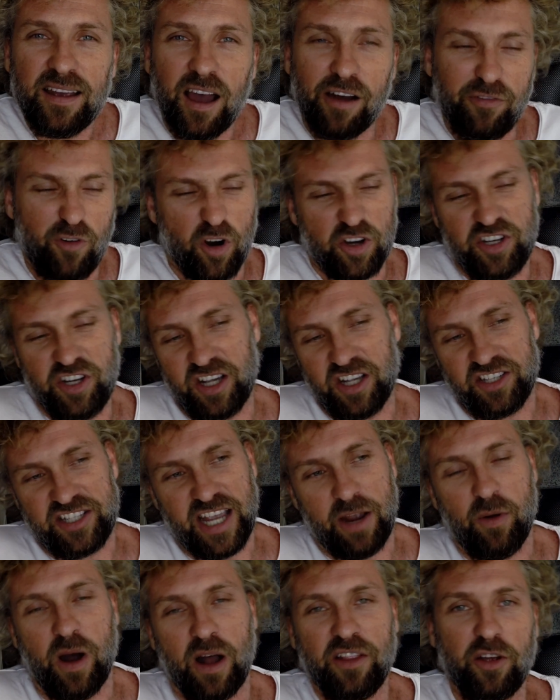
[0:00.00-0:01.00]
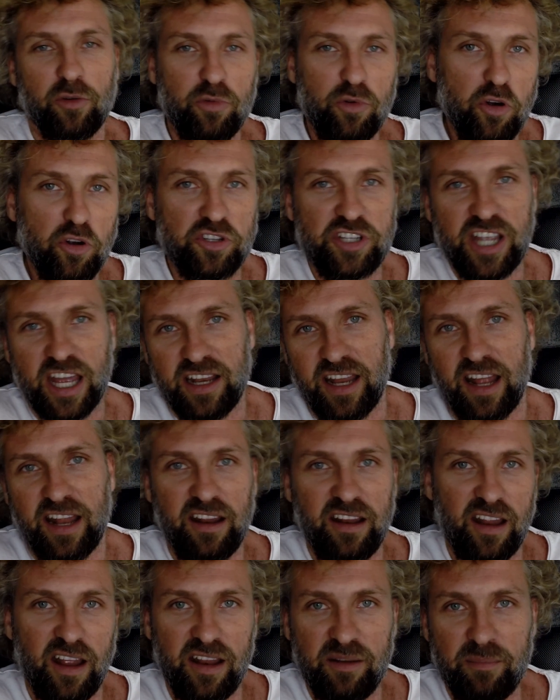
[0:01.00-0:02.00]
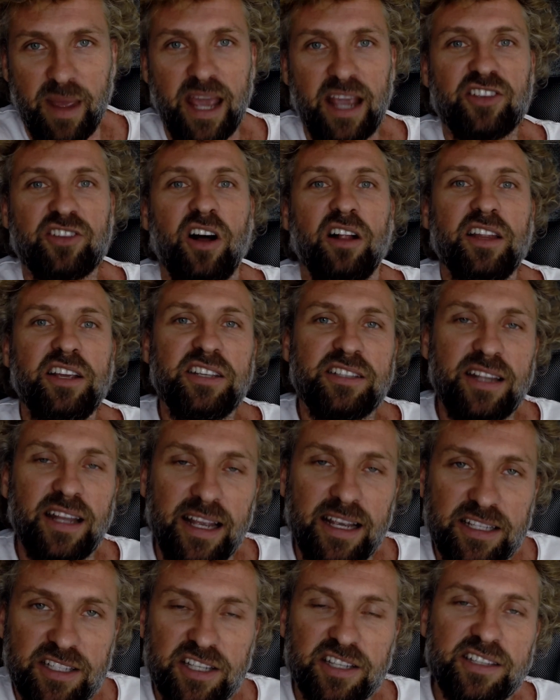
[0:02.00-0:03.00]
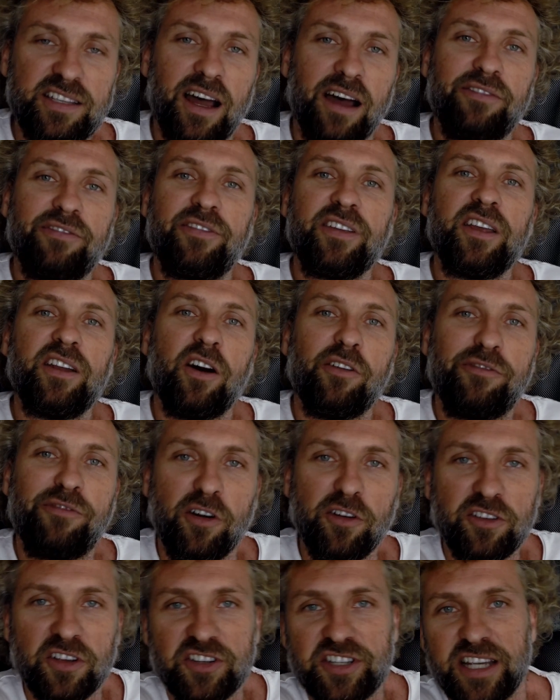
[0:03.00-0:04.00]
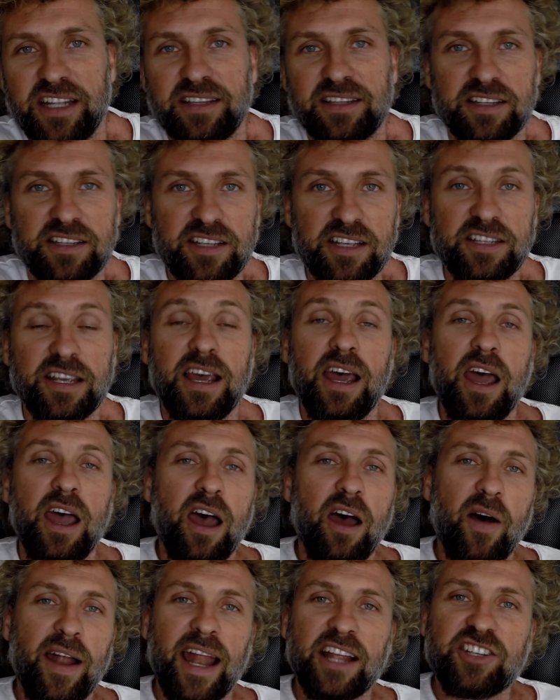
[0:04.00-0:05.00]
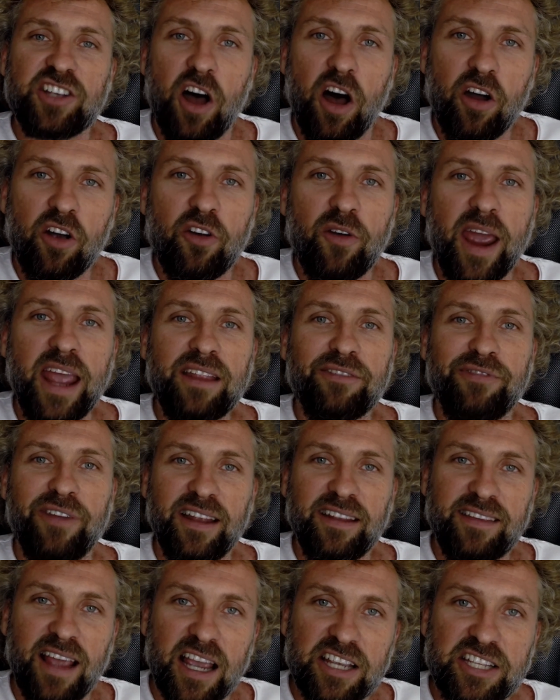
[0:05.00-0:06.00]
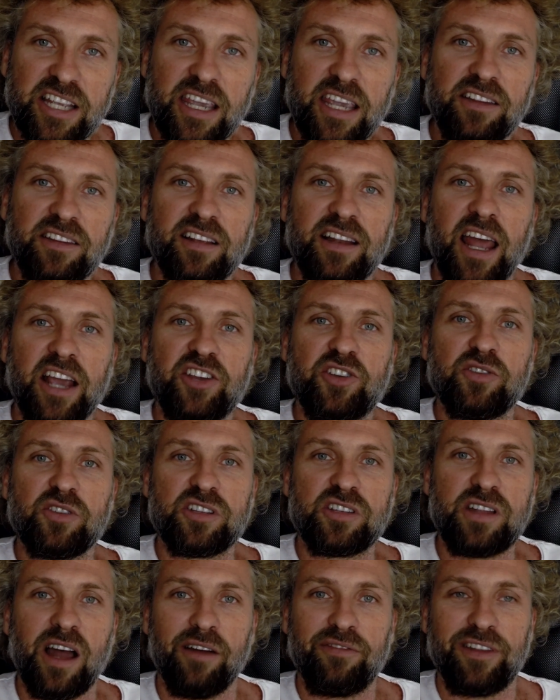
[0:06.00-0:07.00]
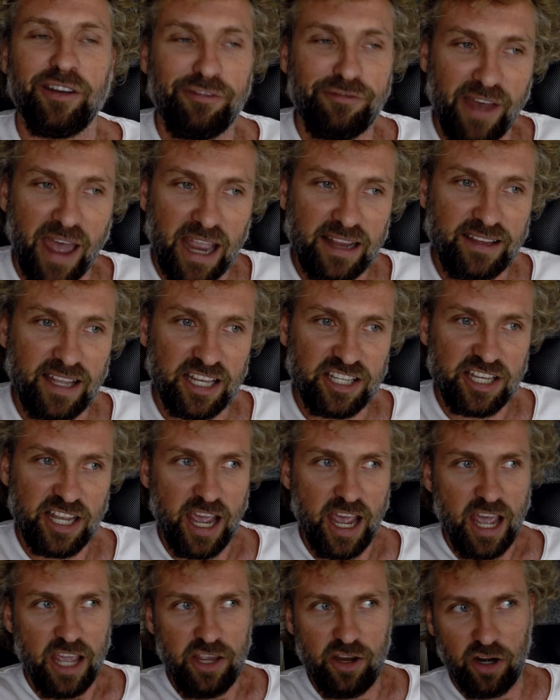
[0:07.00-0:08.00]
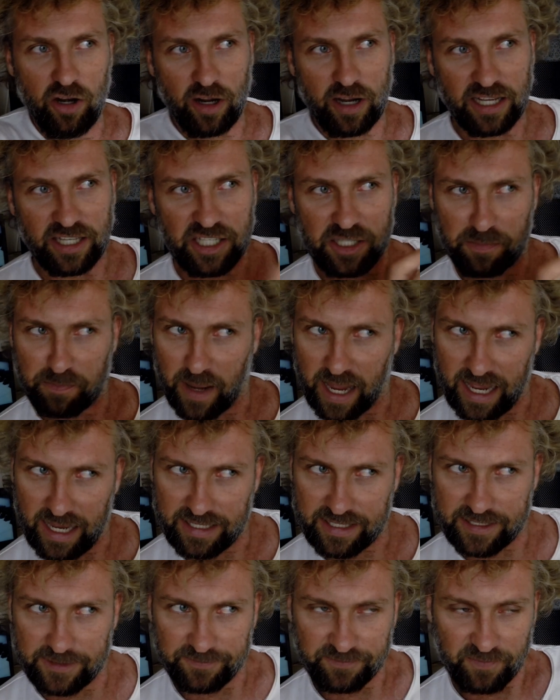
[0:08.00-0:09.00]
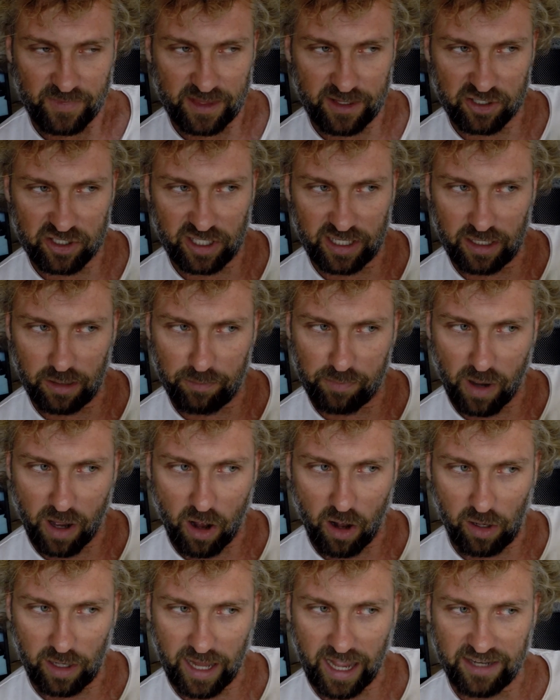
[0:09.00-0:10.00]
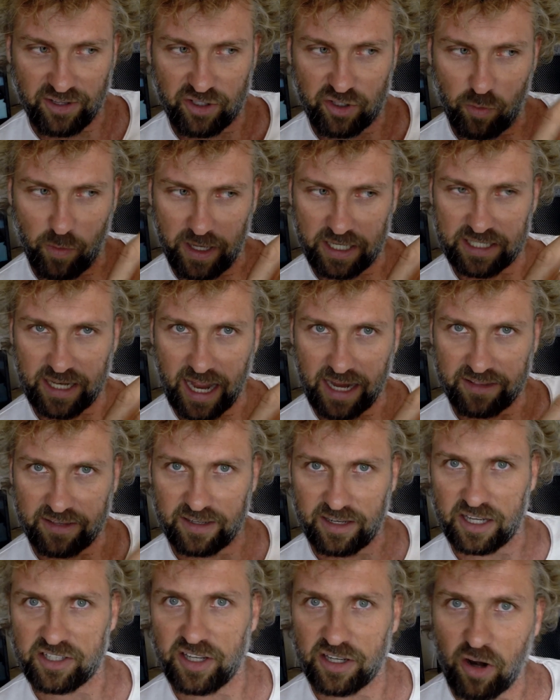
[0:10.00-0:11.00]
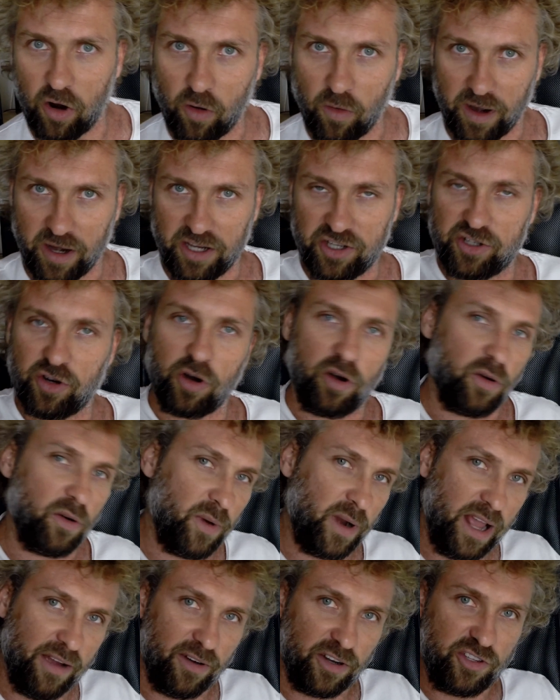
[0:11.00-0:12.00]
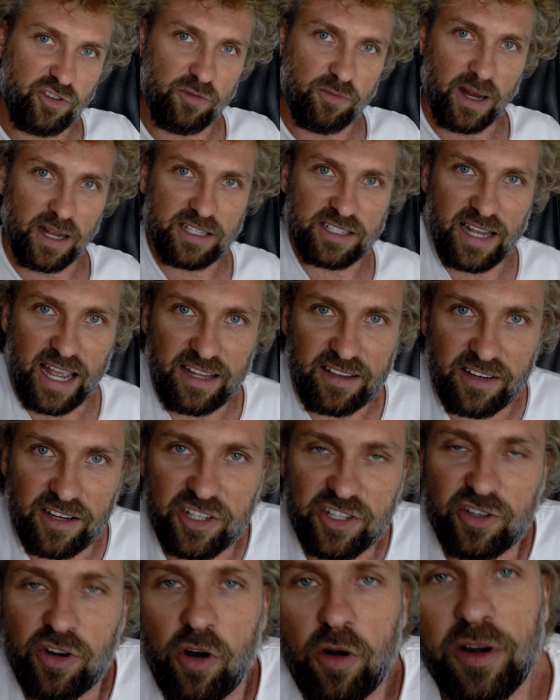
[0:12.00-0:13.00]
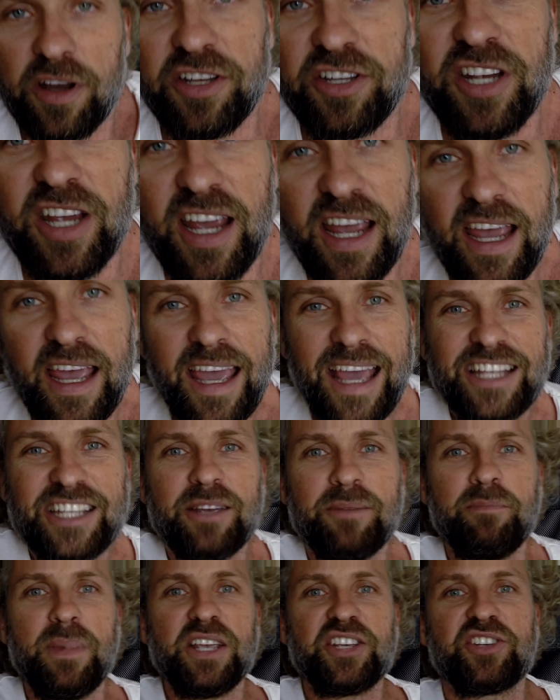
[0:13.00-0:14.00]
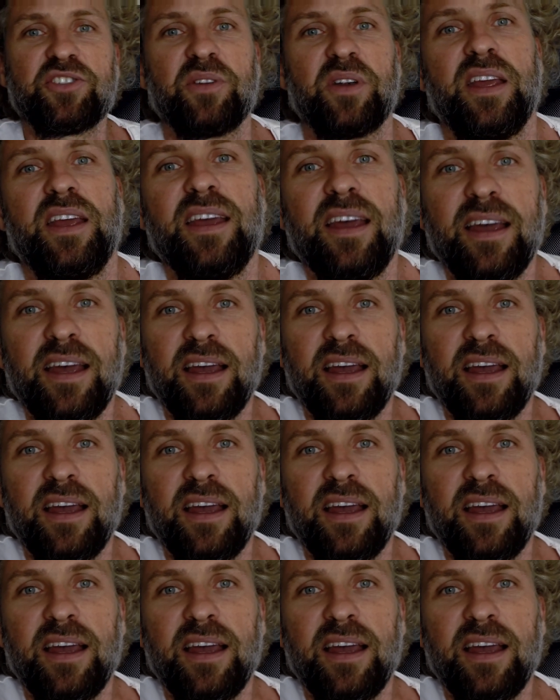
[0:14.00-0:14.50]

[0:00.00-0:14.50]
Of course you can say, well, the roots mix all these things and stuff, you know, photosynthesis. Well, that's all great, fantastic intellectual stuff. The fact is, you look at space, there's a little ball, and 2 weeks later there's an orange, or whatever, 2 months later there's an orange. It's a mystery.